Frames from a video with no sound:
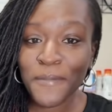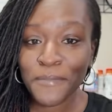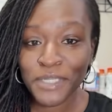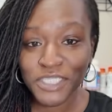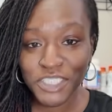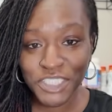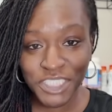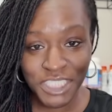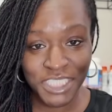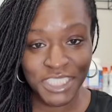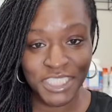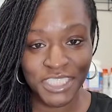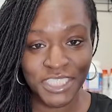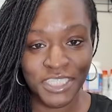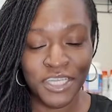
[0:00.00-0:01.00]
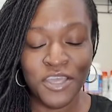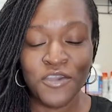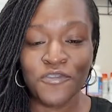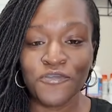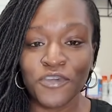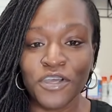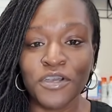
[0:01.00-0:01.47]
Machine
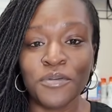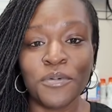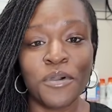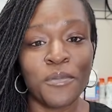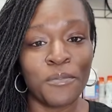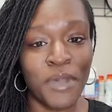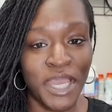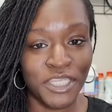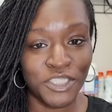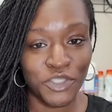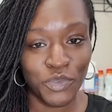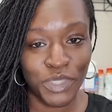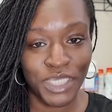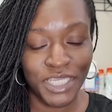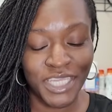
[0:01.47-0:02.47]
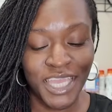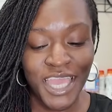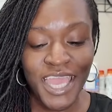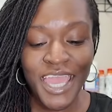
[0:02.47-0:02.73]
from Mychway.